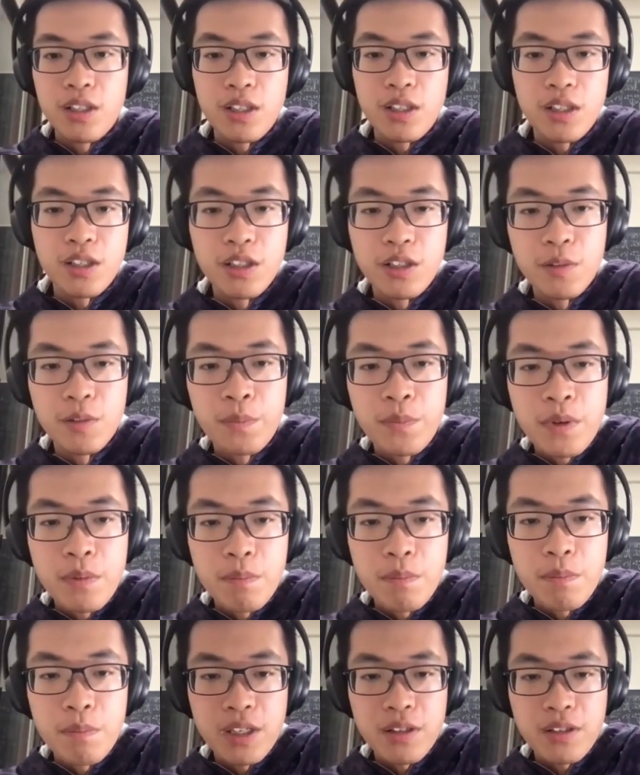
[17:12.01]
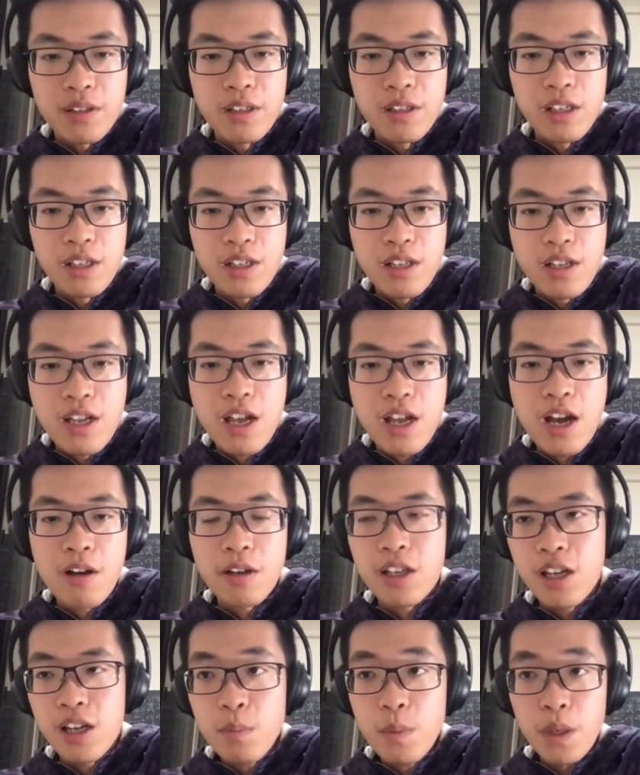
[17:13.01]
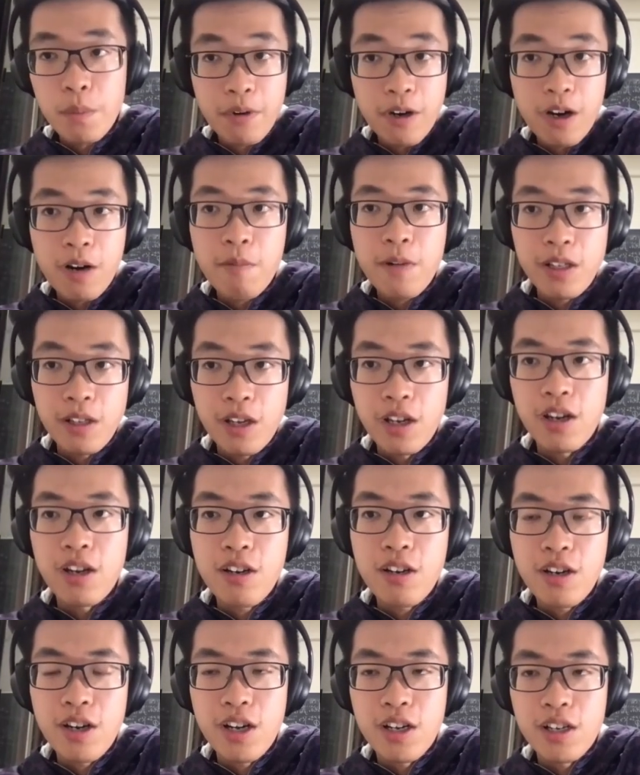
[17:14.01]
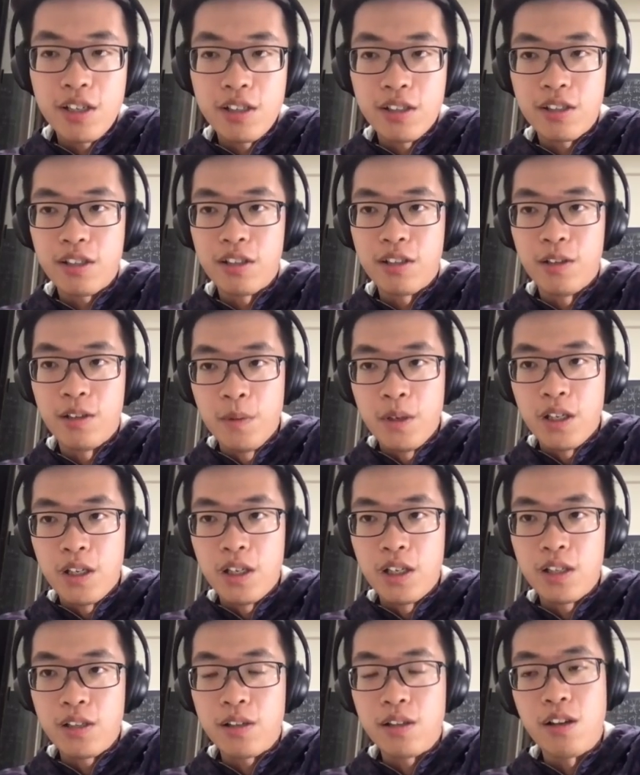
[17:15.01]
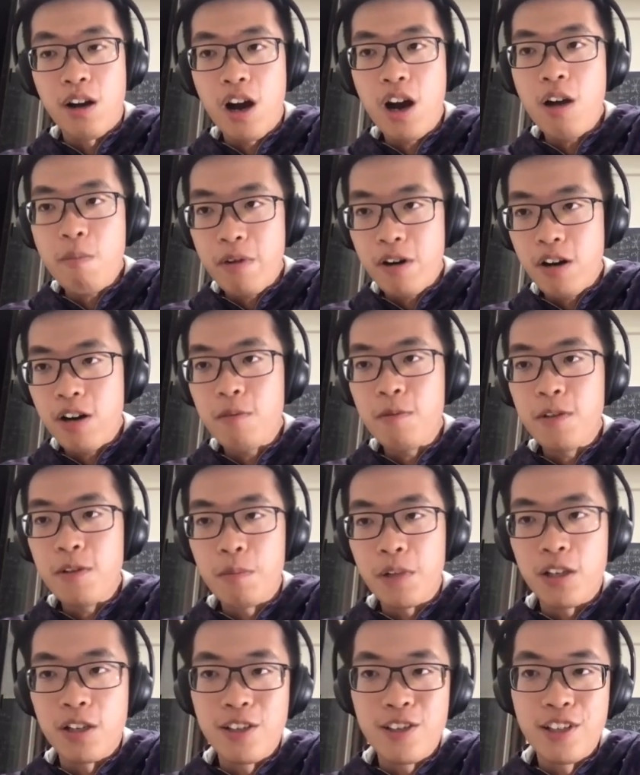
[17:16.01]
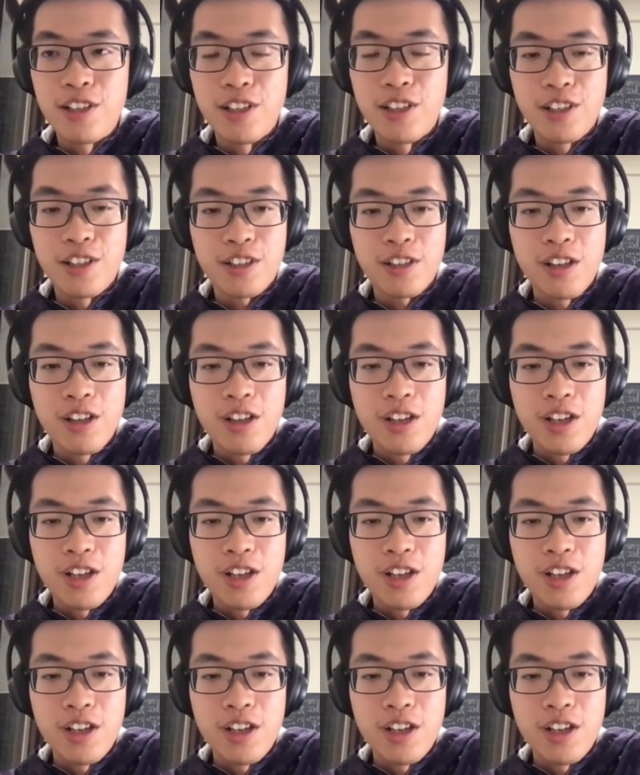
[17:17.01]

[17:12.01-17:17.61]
But yeah, again, the problem here is it's a hard problem because it's